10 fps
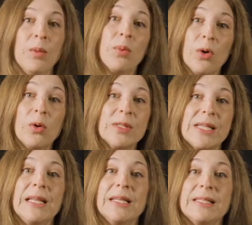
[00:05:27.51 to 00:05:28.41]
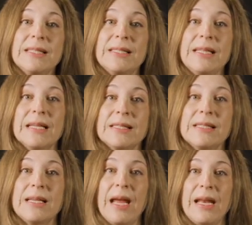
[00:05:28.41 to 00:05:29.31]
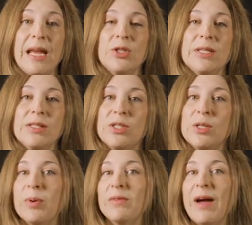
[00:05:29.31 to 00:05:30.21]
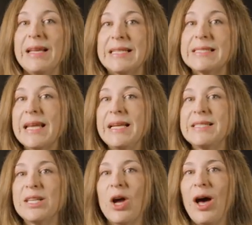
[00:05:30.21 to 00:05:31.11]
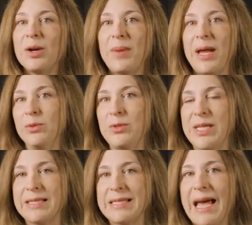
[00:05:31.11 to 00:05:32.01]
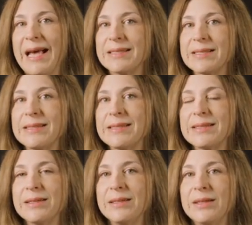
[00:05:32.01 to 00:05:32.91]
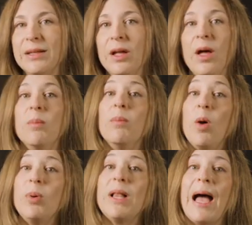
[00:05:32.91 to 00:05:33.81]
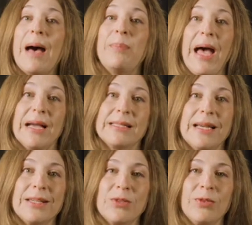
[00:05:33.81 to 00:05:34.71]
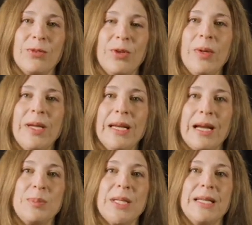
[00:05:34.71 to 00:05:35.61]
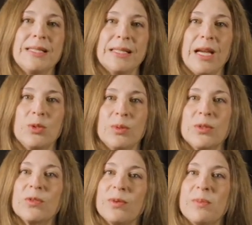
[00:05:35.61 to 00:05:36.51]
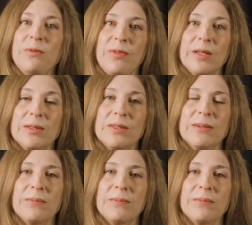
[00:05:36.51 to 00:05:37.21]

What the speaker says: Procore's Helix Assist and agents to provide insights and automate routine tasks, mobile app access for viewing and updating schedules from the field,